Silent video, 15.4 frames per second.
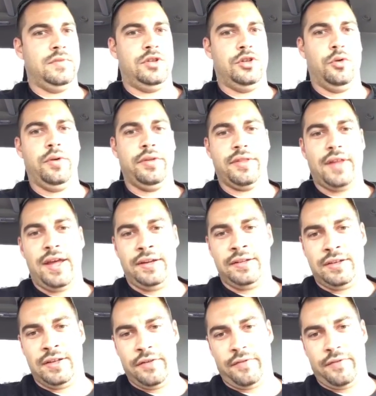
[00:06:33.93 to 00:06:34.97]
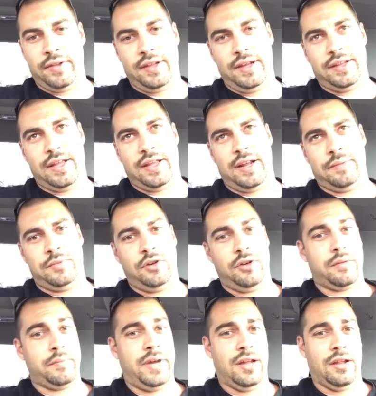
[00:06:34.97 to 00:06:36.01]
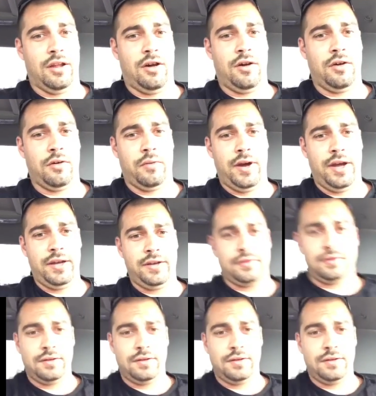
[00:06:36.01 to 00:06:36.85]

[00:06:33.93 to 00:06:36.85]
doing things differently that have took me a long way,